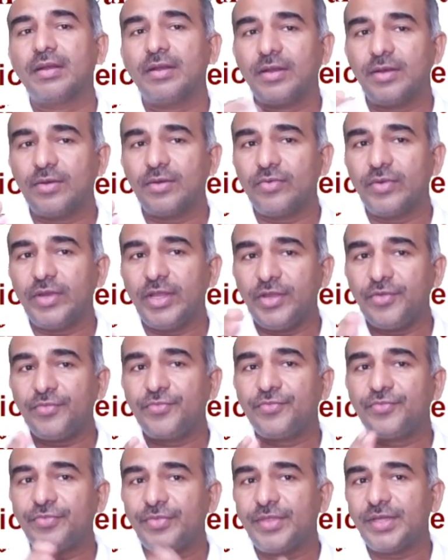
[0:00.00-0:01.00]
Now,
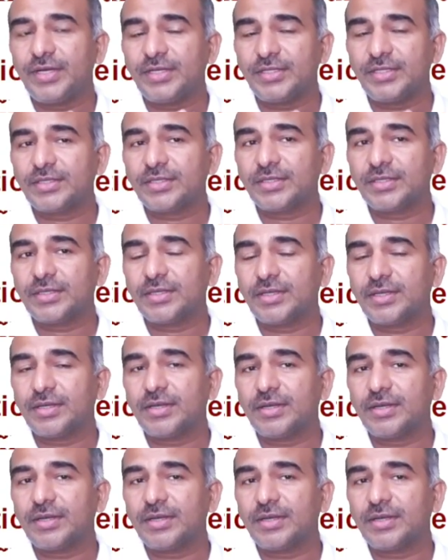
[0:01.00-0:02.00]
if there is
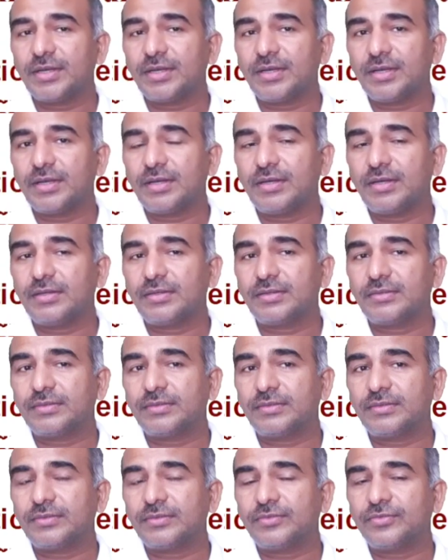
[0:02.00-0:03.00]
uh,
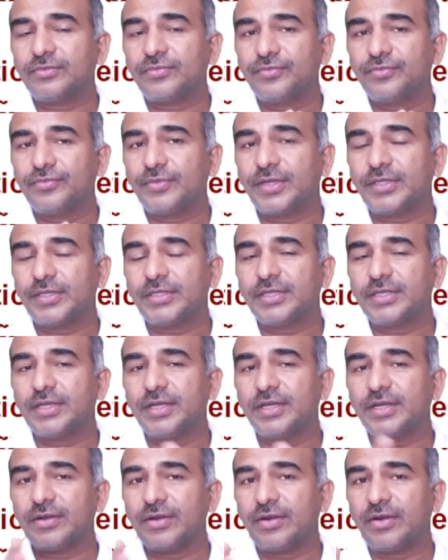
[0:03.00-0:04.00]

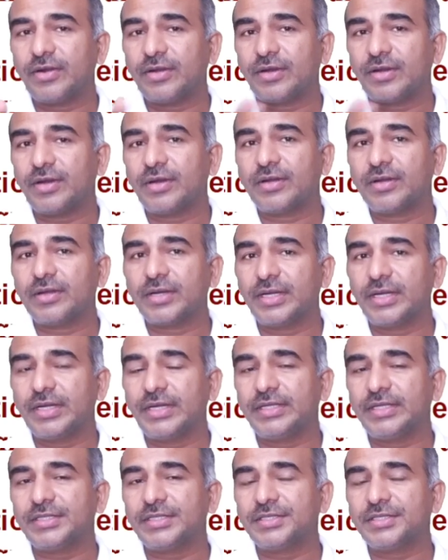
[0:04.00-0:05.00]
flushing and hot
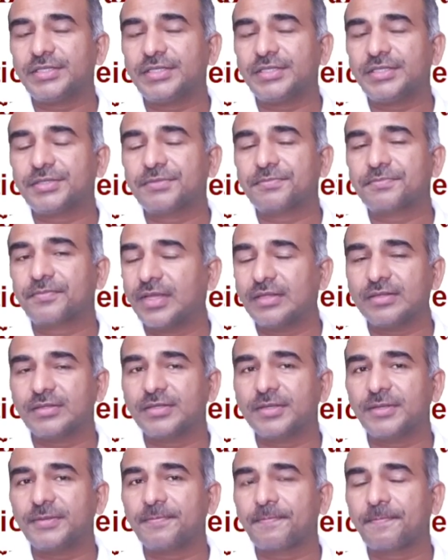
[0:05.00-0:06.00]
redness in the
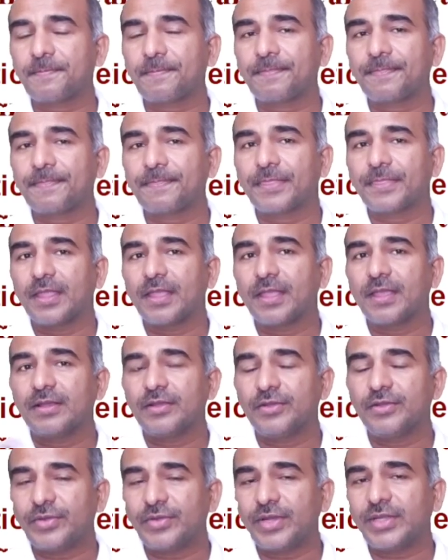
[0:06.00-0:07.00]
skin,
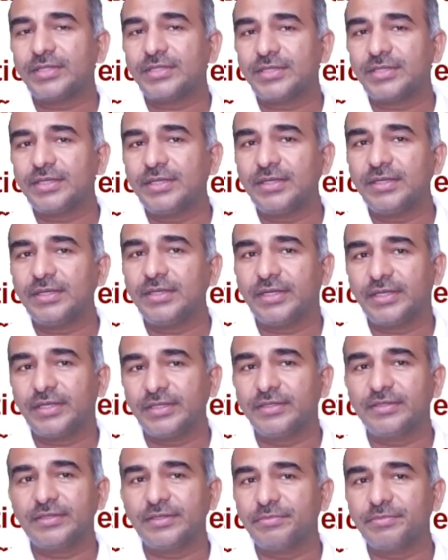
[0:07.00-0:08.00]
you can see
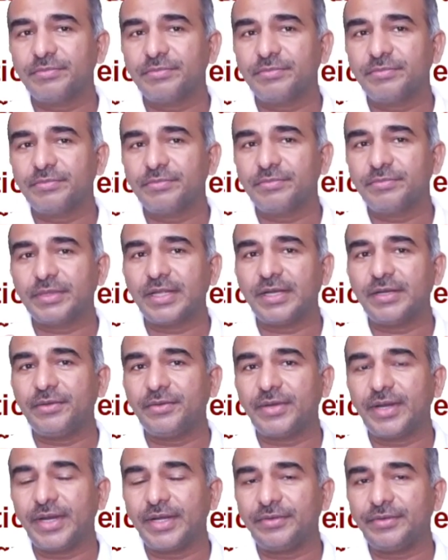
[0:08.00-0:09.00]
it is the sympathetic
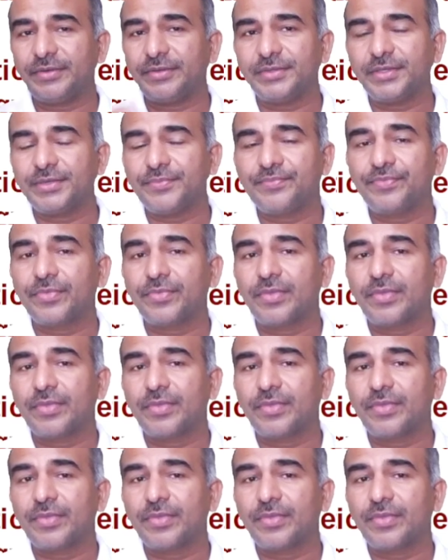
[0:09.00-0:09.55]
overactivity. Okay,